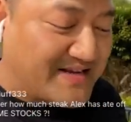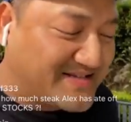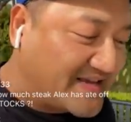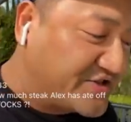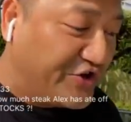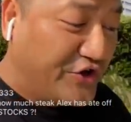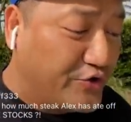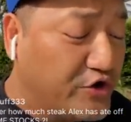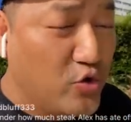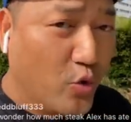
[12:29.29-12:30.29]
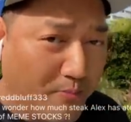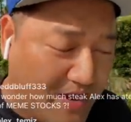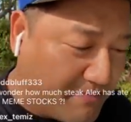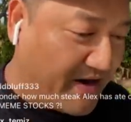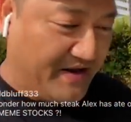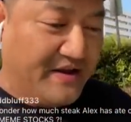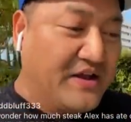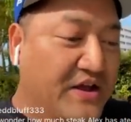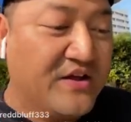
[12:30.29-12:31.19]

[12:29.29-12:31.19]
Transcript: makes sense to you, you will make money.